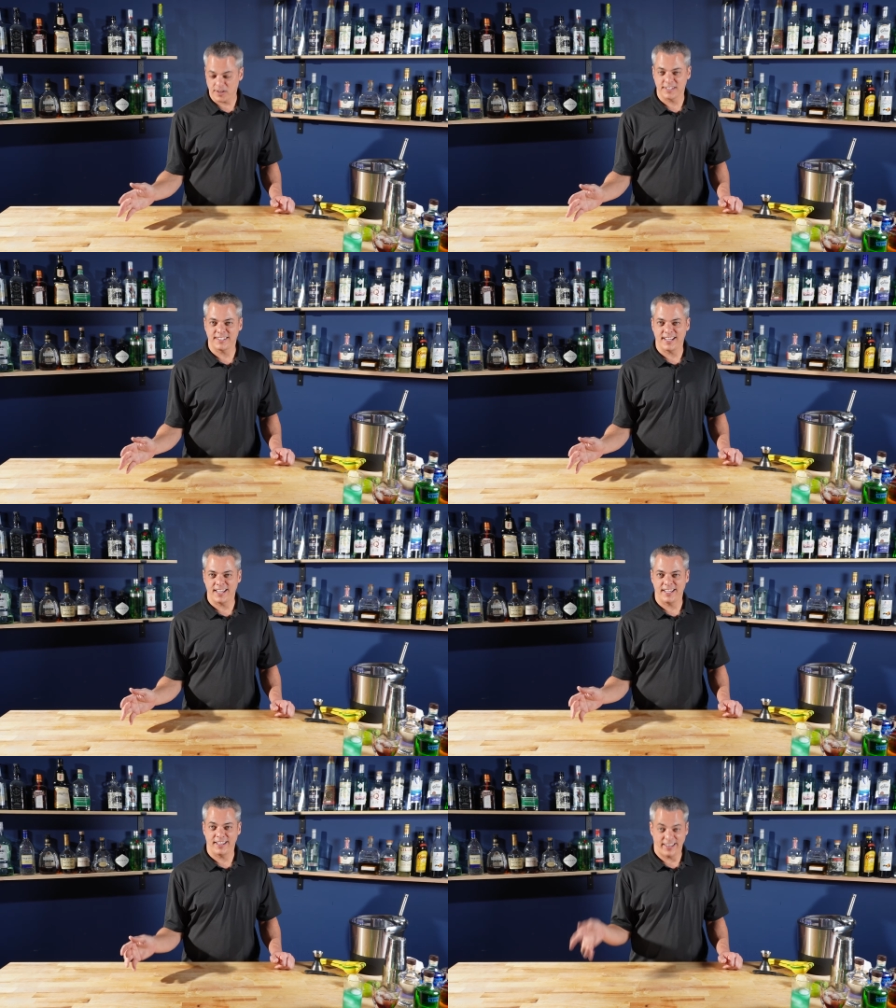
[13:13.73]
want to
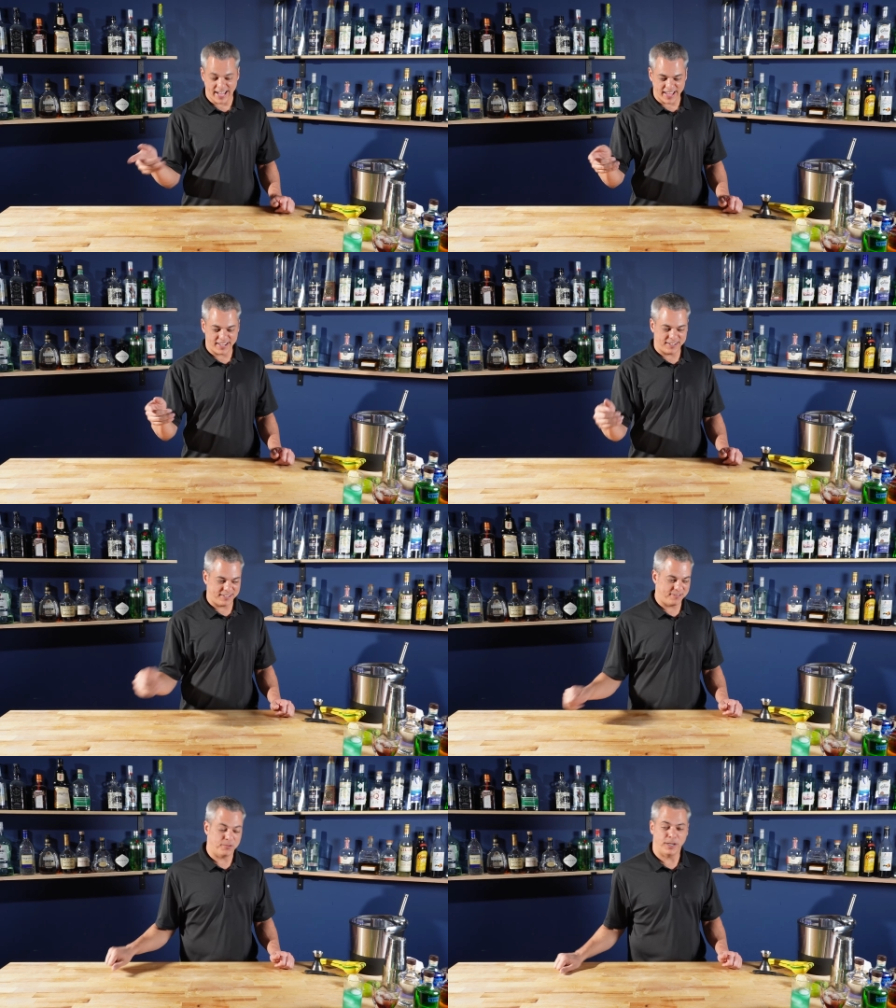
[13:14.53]
say that
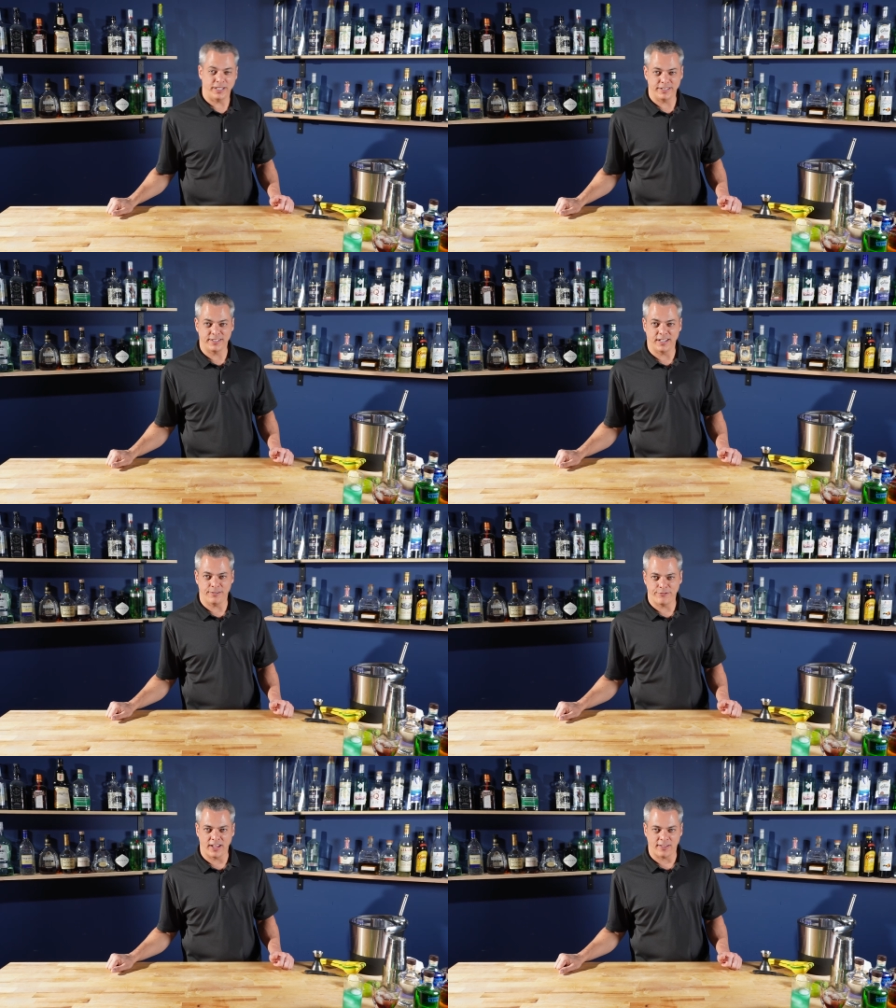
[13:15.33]
was a
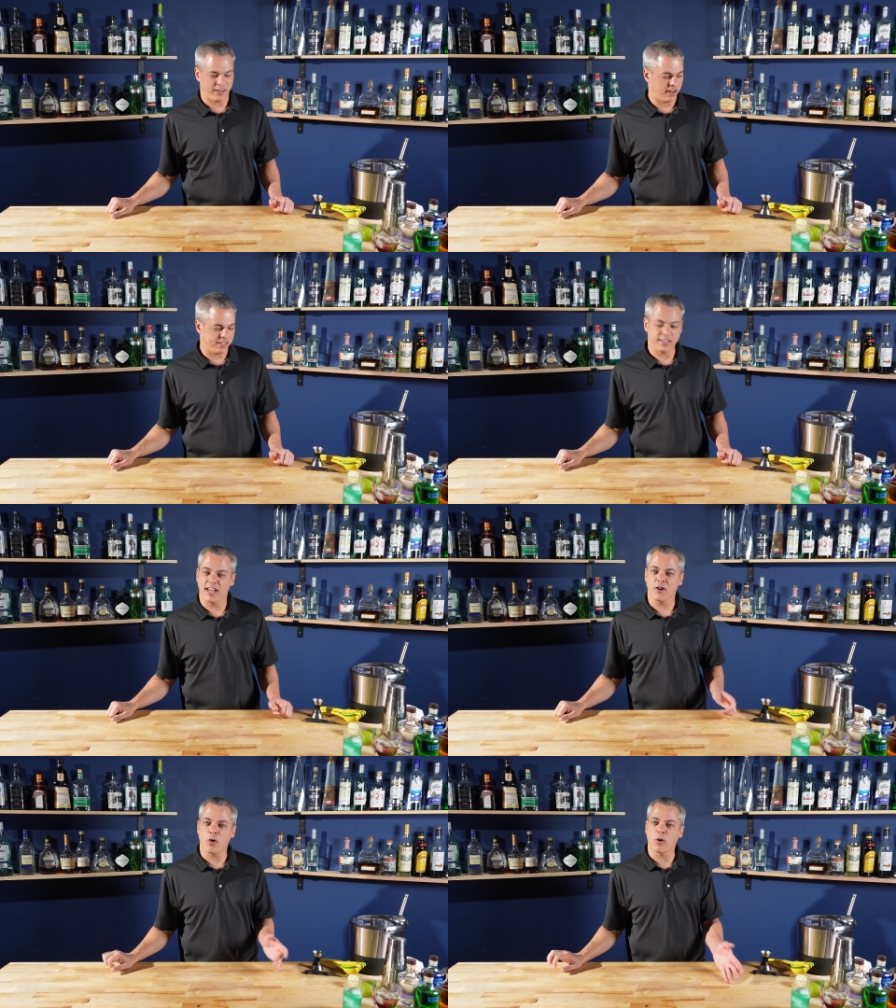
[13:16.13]
failure. It's not
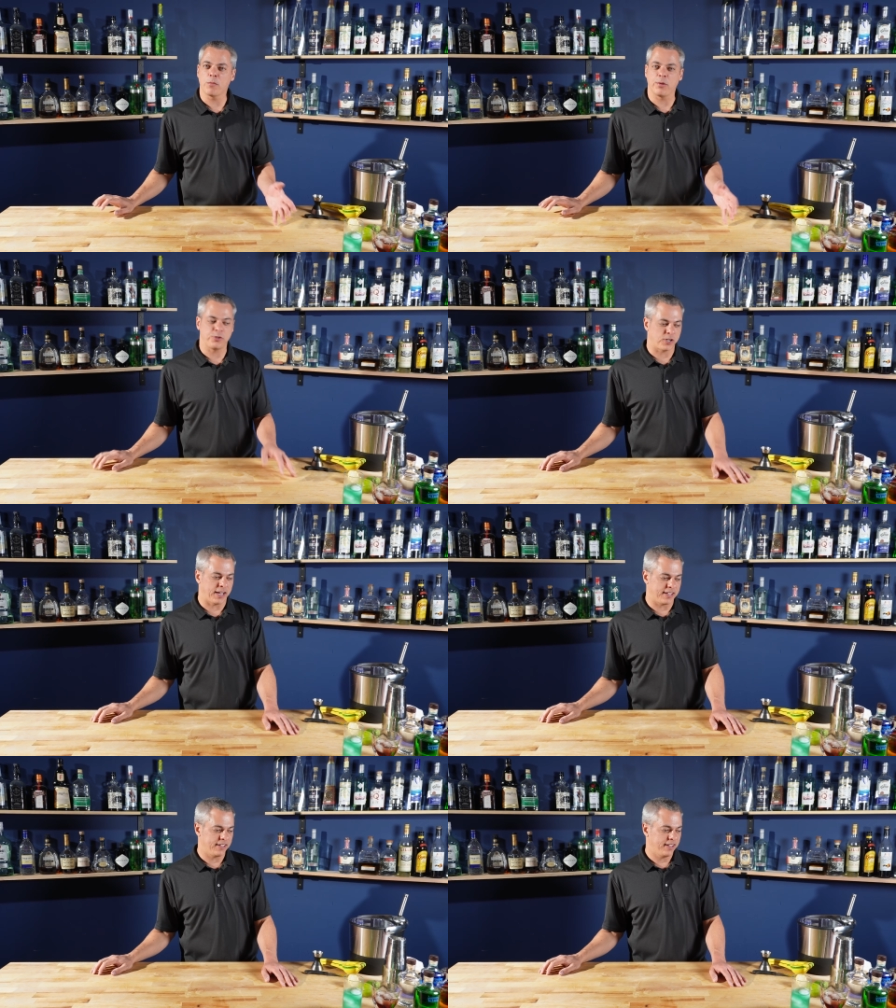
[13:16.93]
a horrible
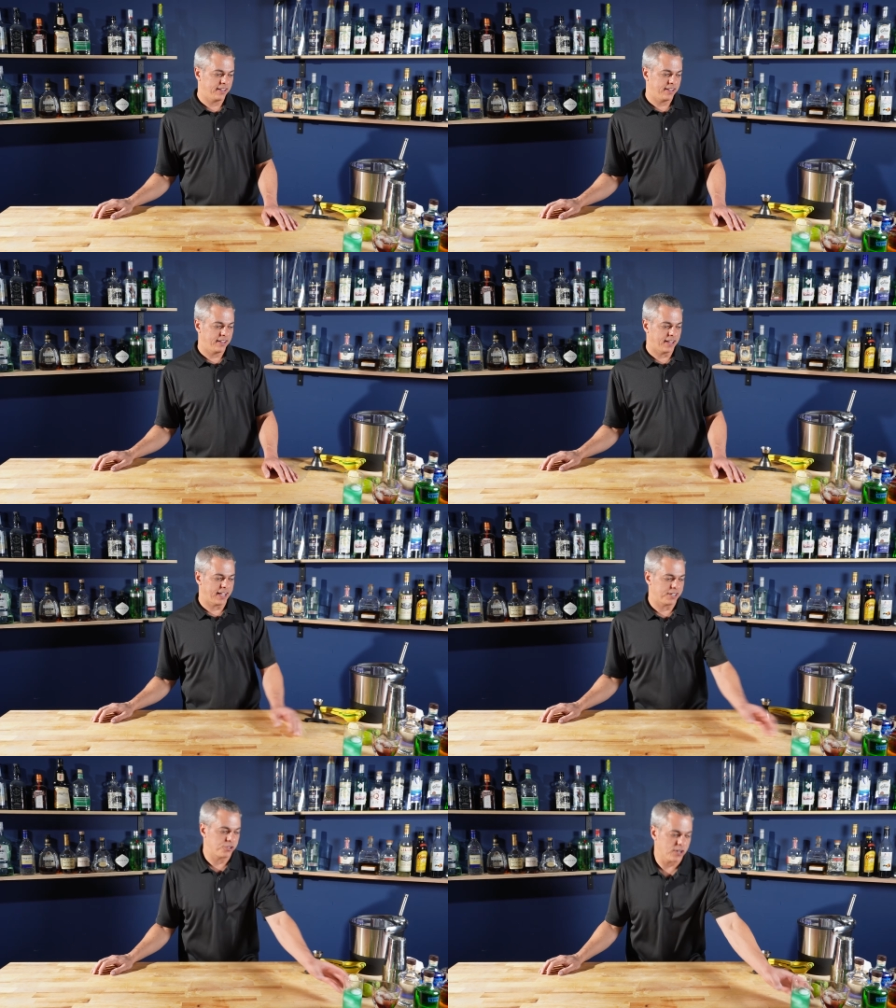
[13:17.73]
drink. I
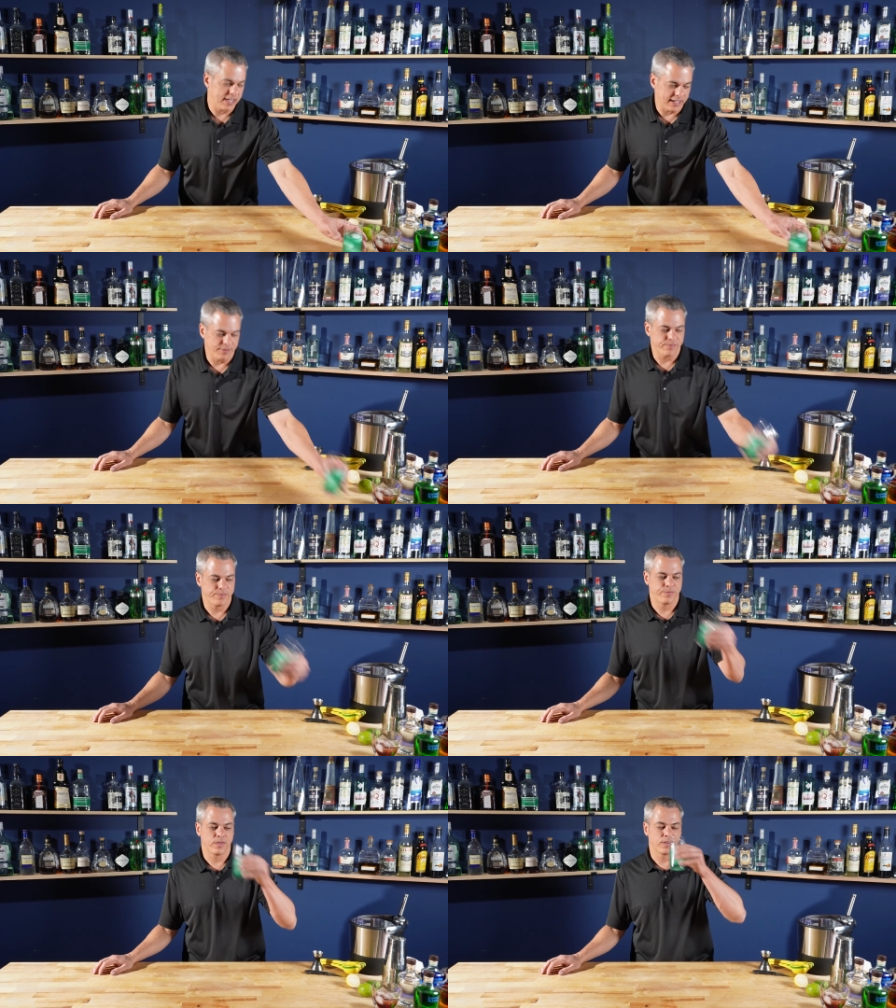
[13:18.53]
could drink it.
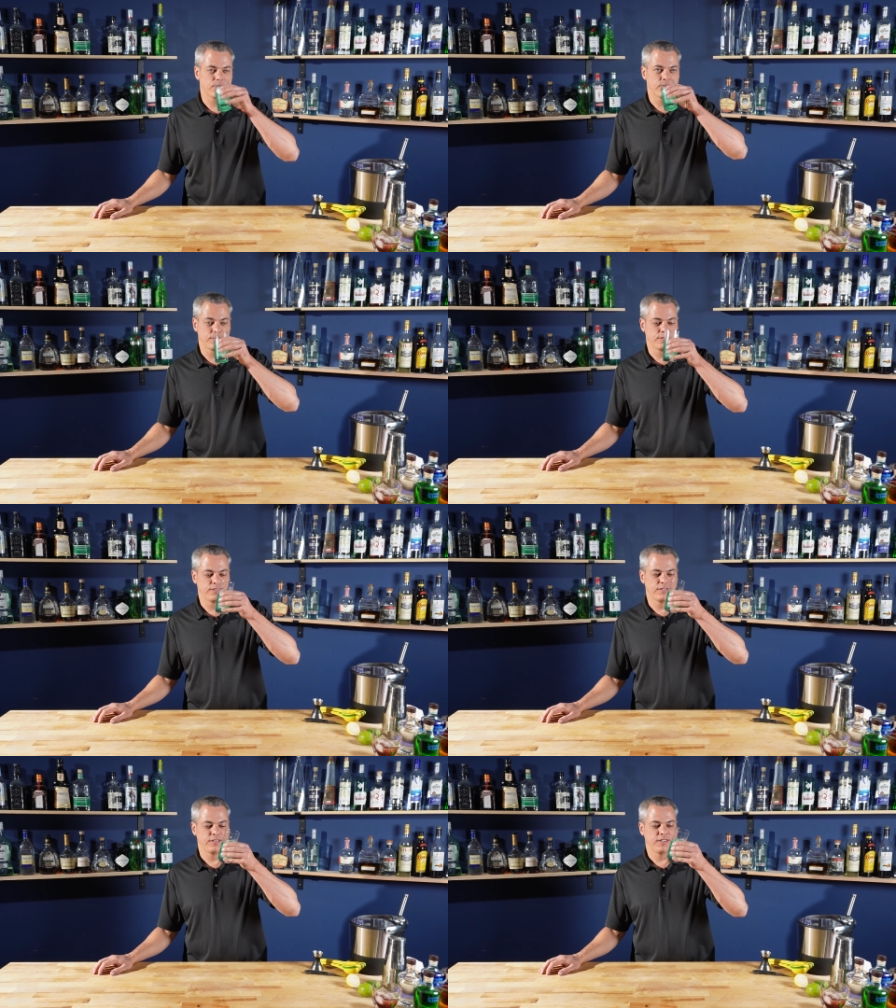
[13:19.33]

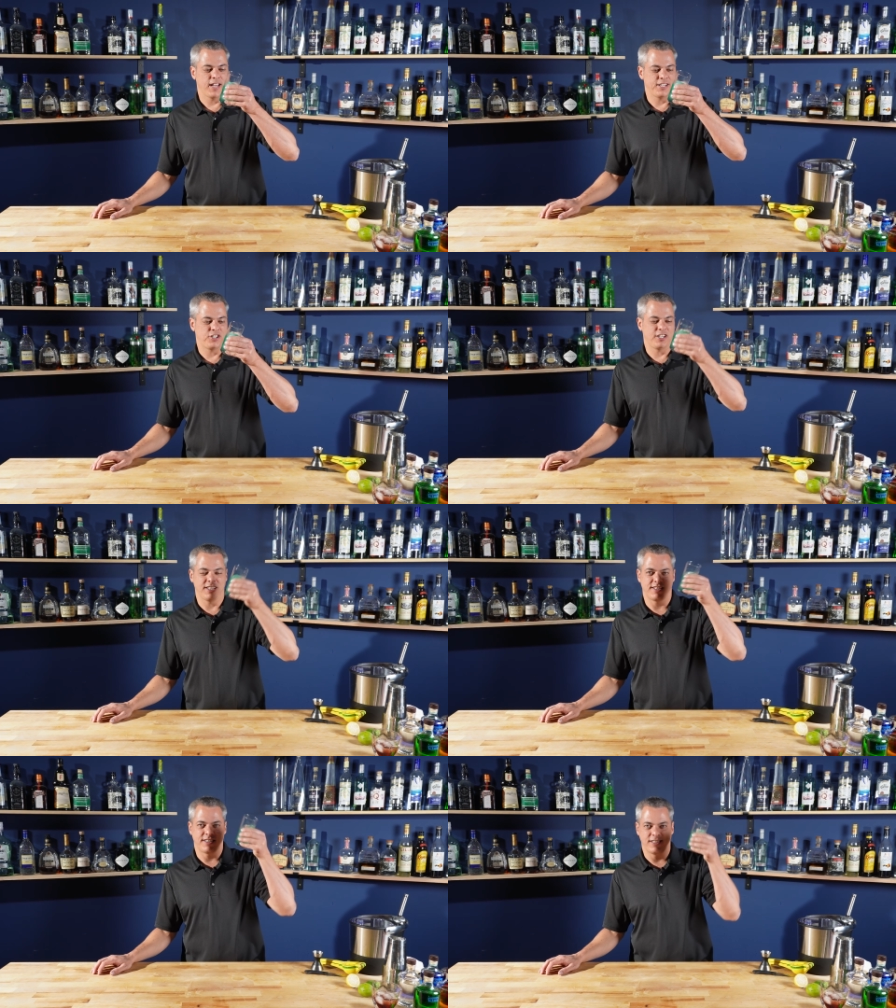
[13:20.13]
It's
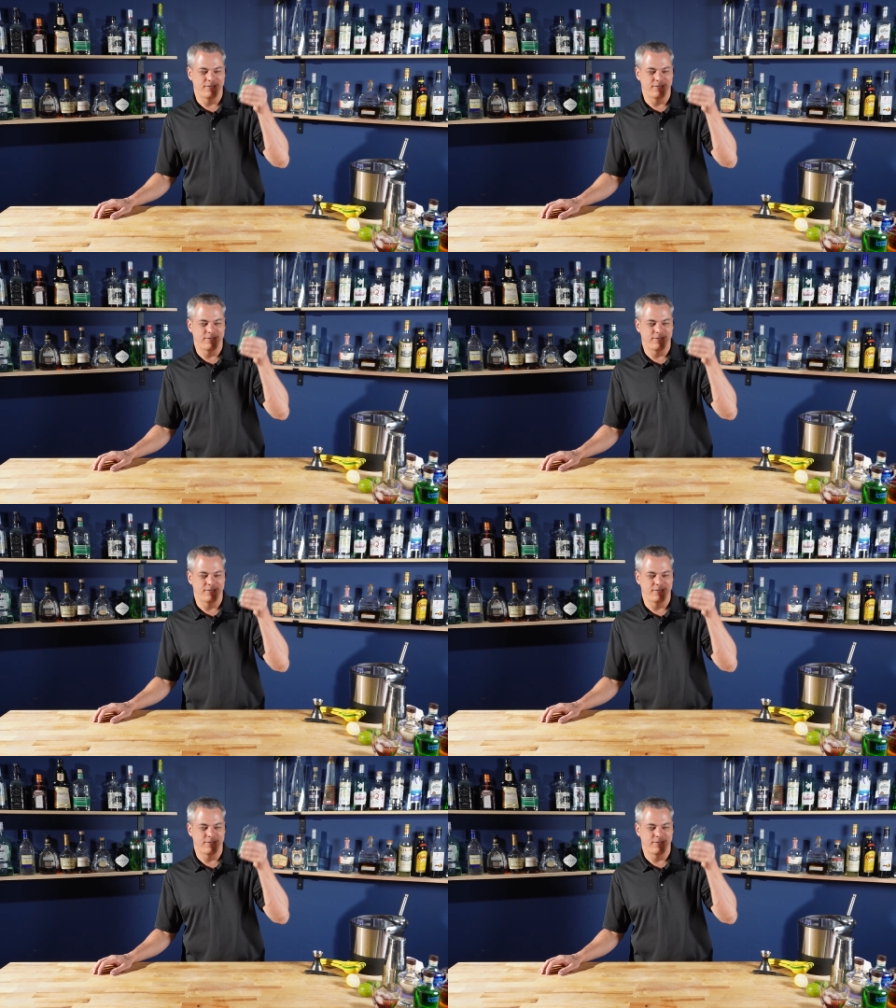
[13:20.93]
just,